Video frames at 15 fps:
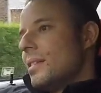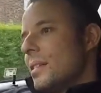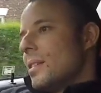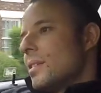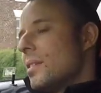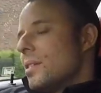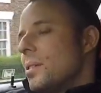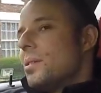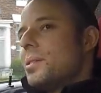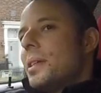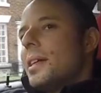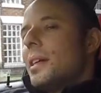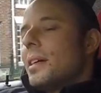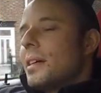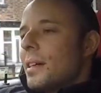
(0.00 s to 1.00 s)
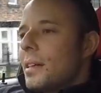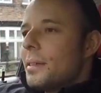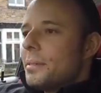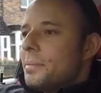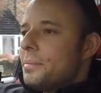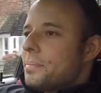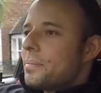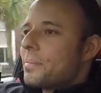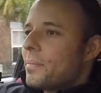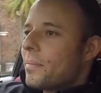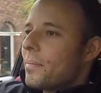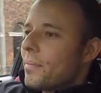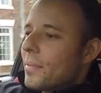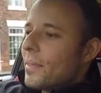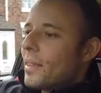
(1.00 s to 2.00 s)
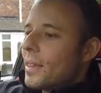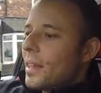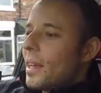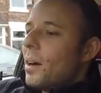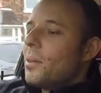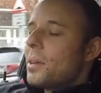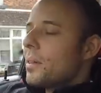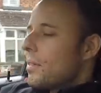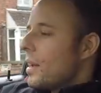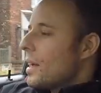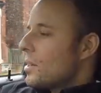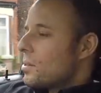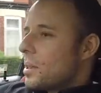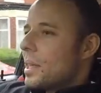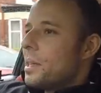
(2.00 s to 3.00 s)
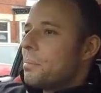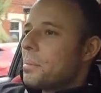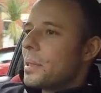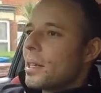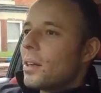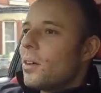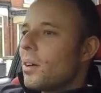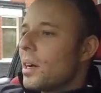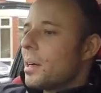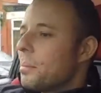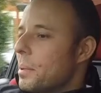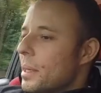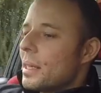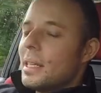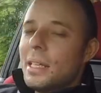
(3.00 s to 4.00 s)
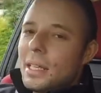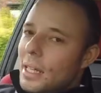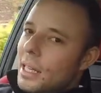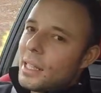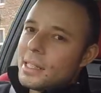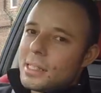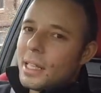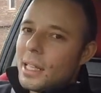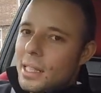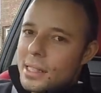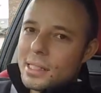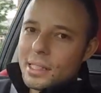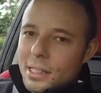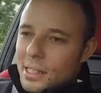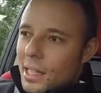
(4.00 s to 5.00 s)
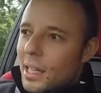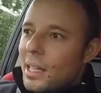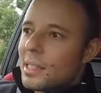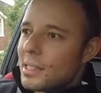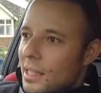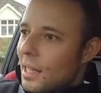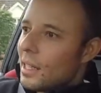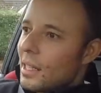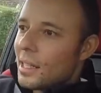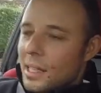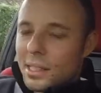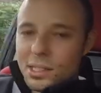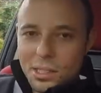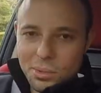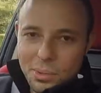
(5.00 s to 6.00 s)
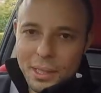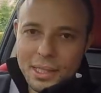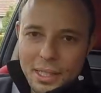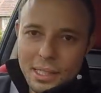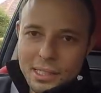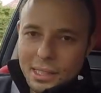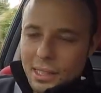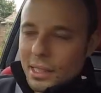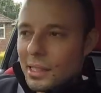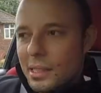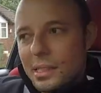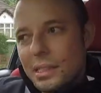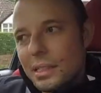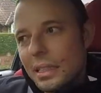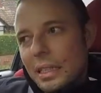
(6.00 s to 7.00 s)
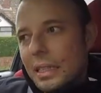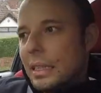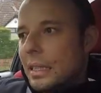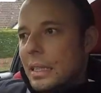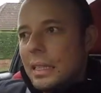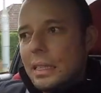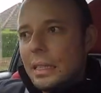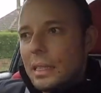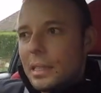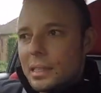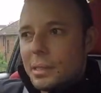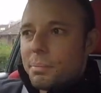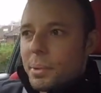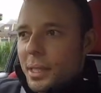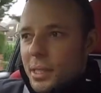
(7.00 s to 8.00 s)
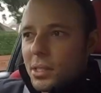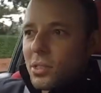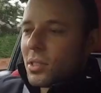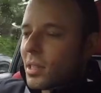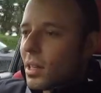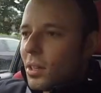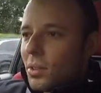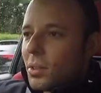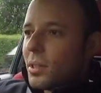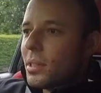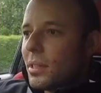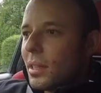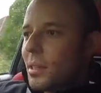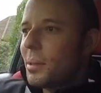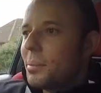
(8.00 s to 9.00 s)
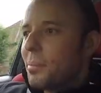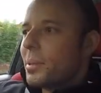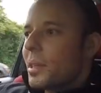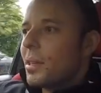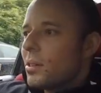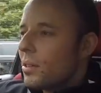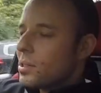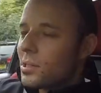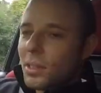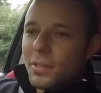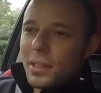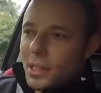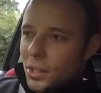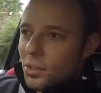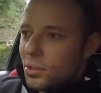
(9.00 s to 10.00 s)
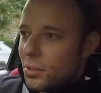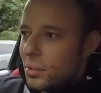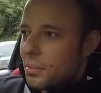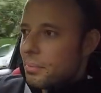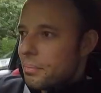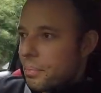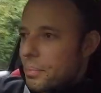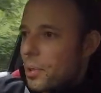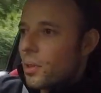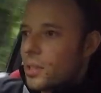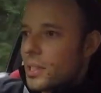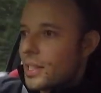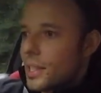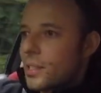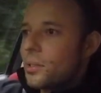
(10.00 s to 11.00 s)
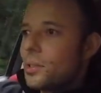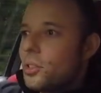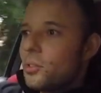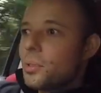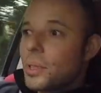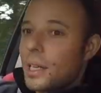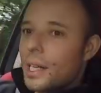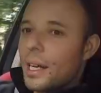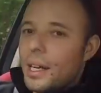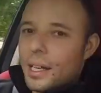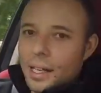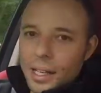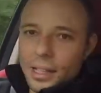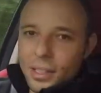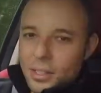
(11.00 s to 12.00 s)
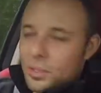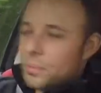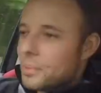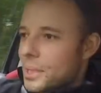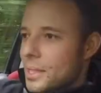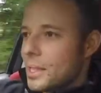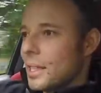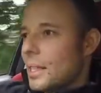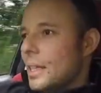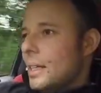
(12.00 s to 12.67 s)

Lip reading: So yeah, I would have liked to keep it longer, but hey guys, as this car's running as sweet as it is, it's best to go, you know what I mean, because of the new project, or new car rather, should we say.